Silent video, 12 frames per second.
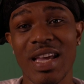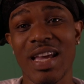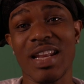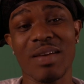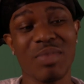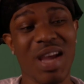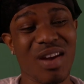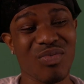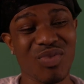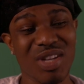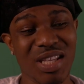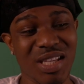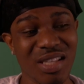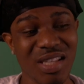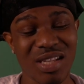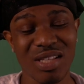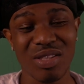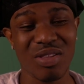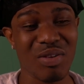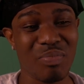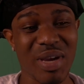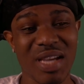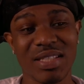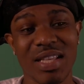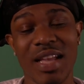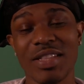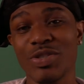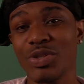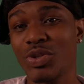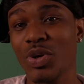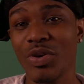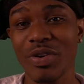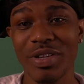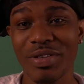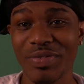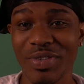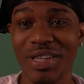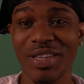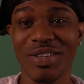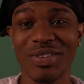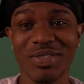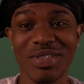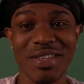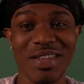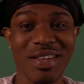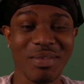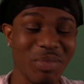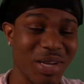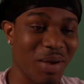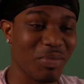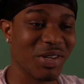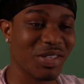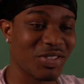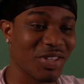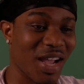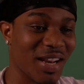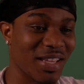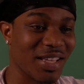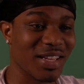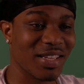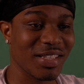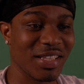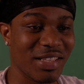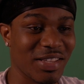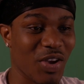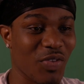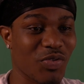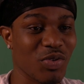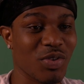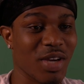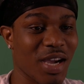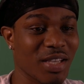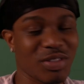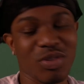And I'm not really the best at tutorial videos, but I'm gonna try to get in detail for you guys.